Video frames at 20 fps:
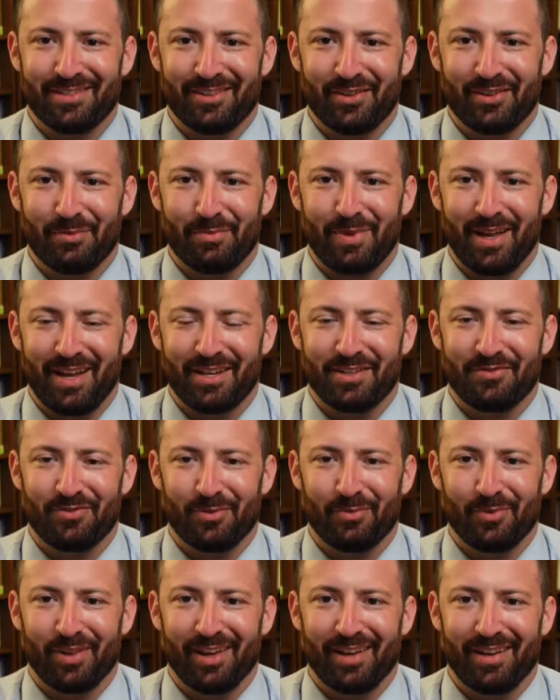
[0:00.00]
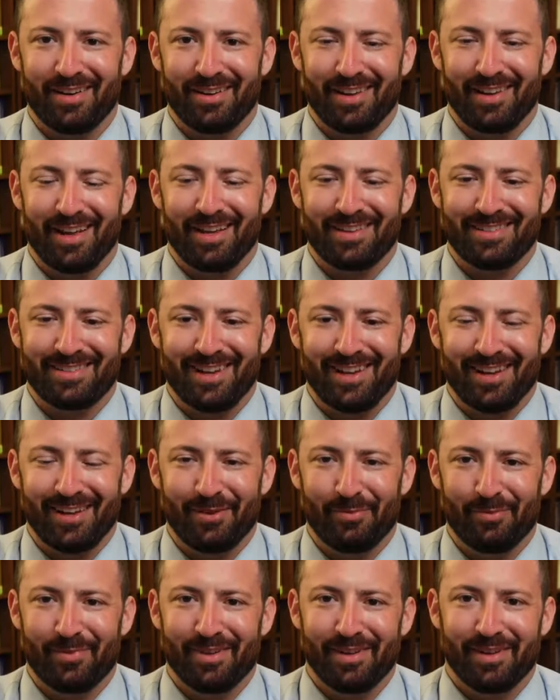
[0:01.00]
on the page from that
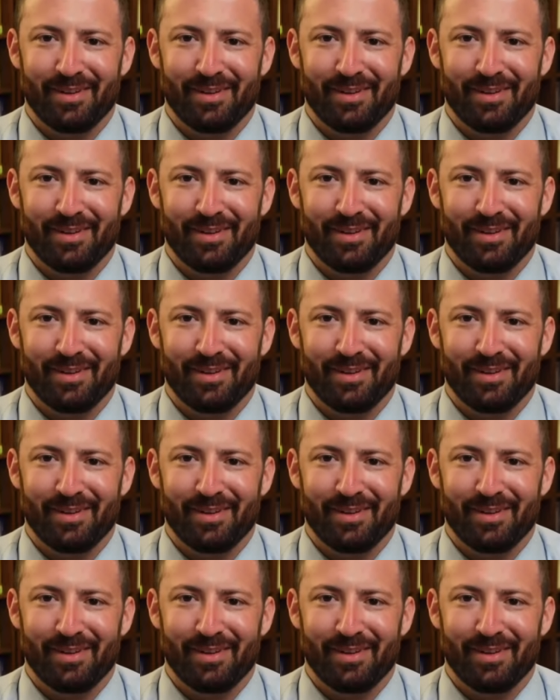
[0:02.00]
time.